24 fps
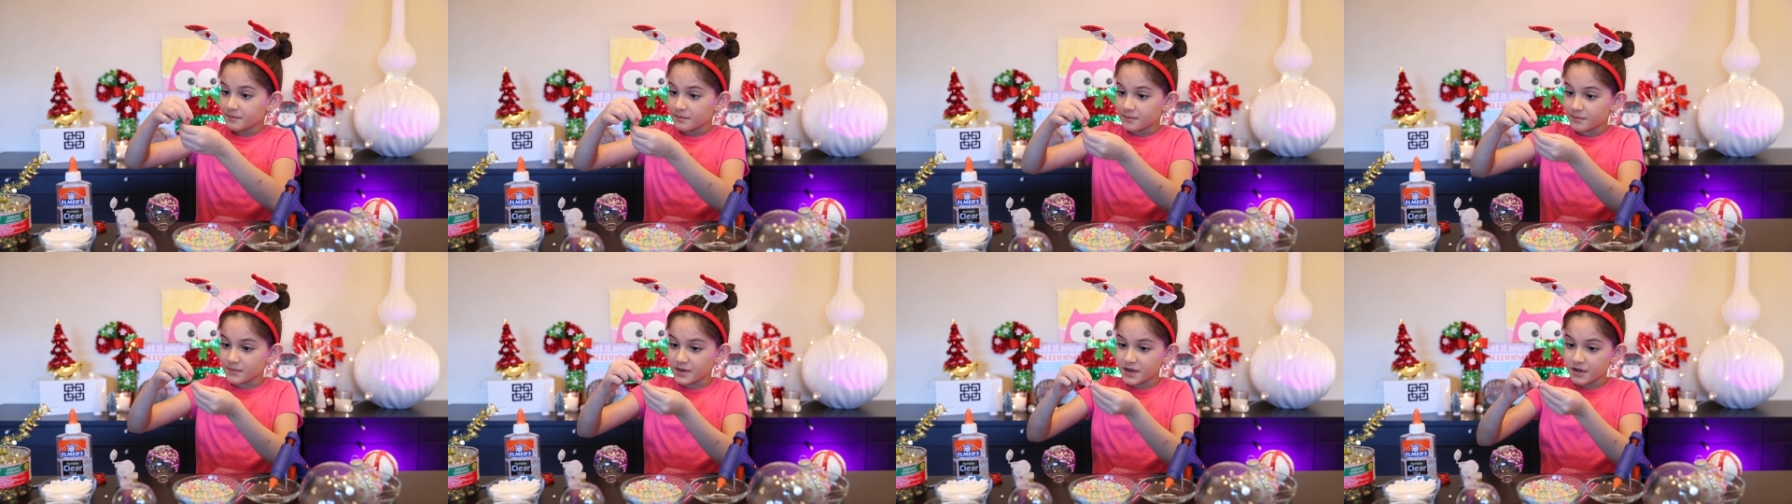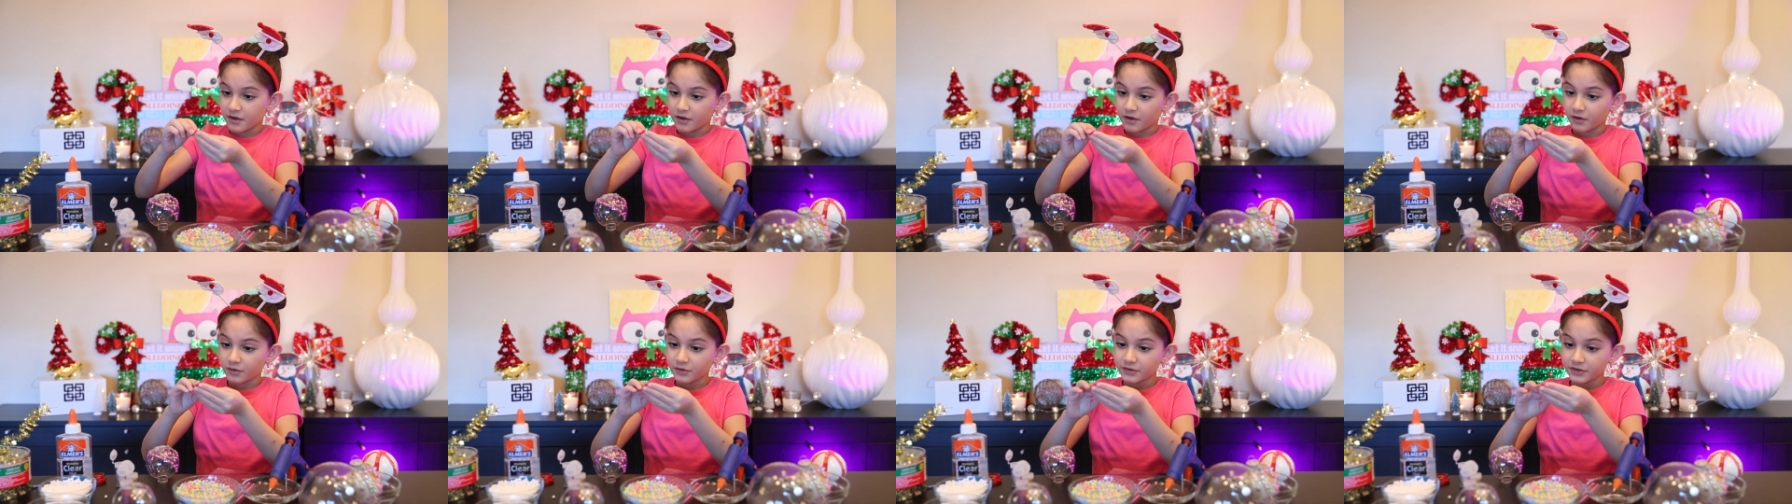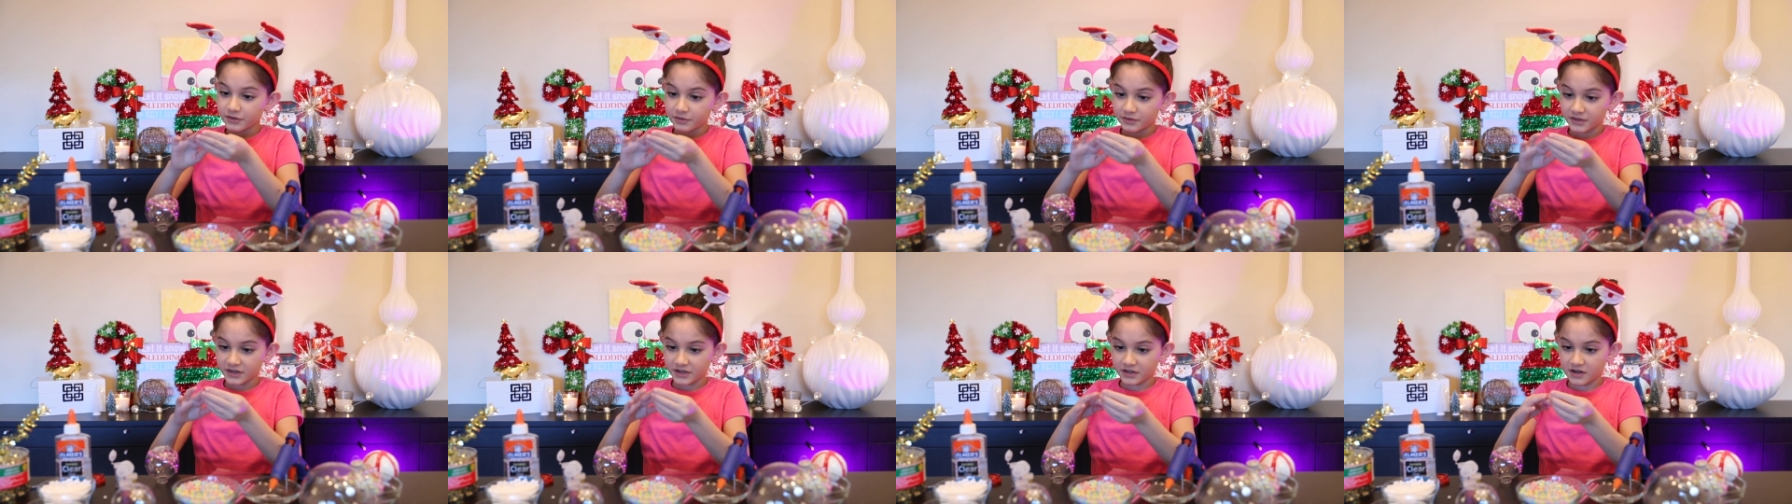me
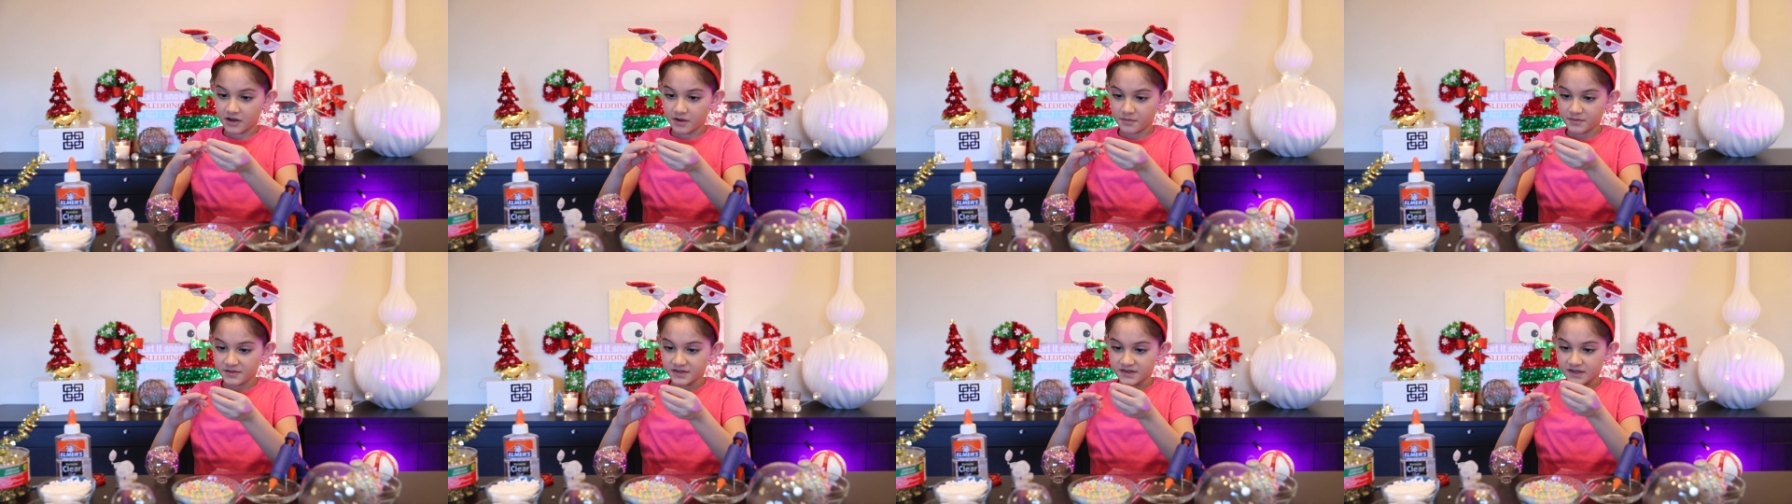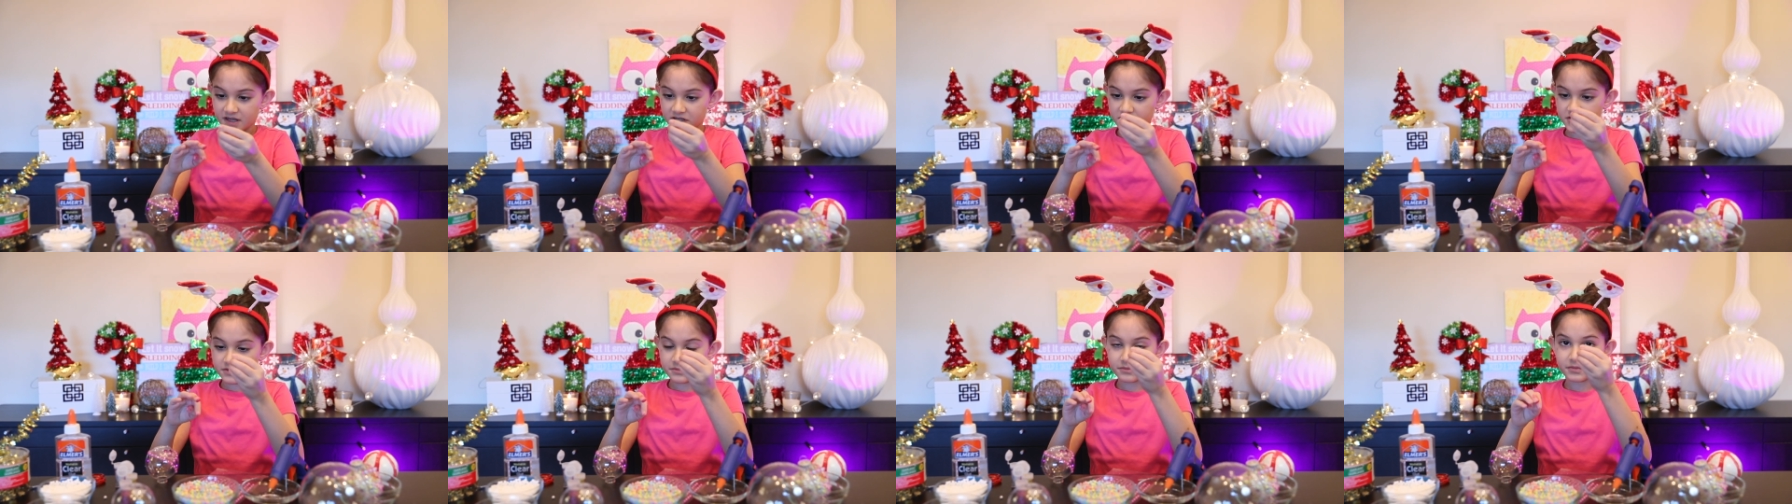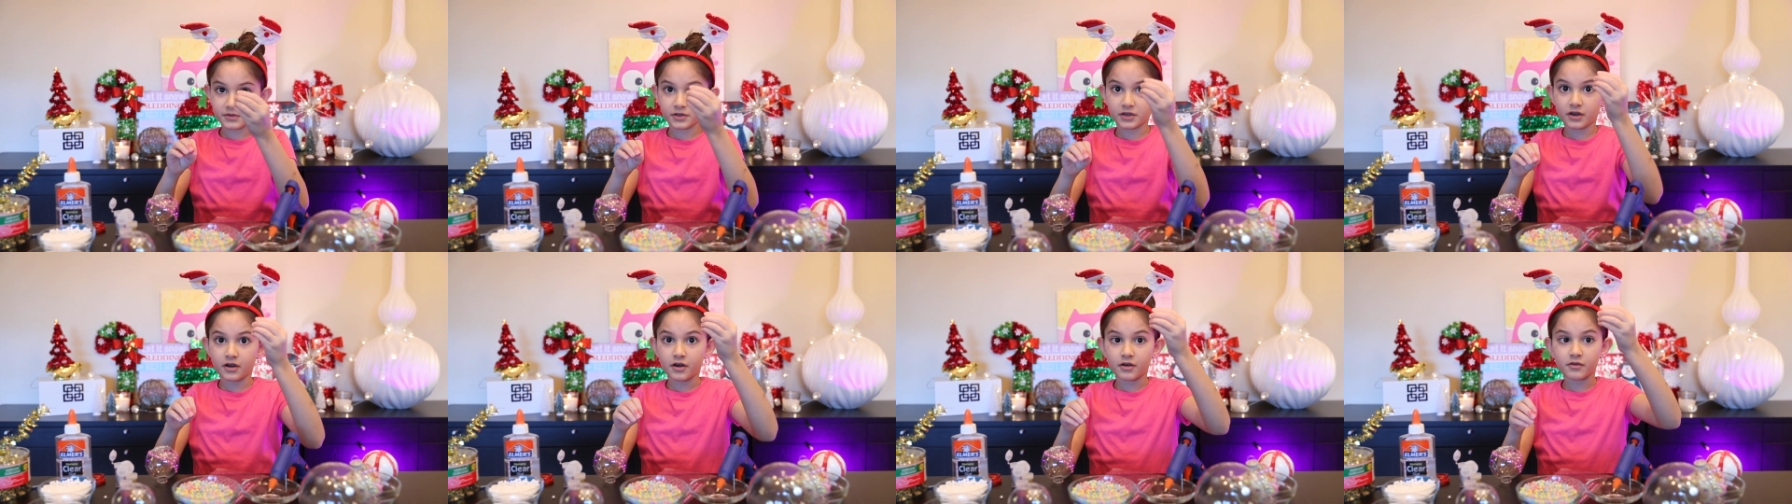also in the comment section
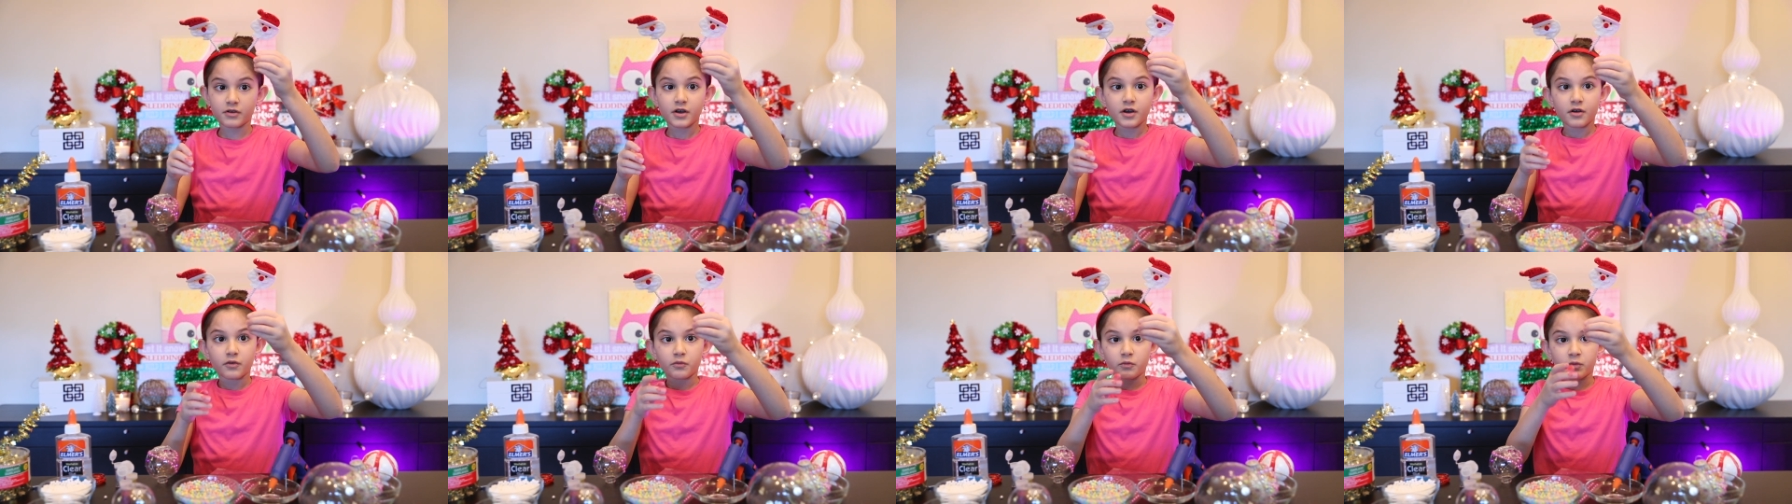below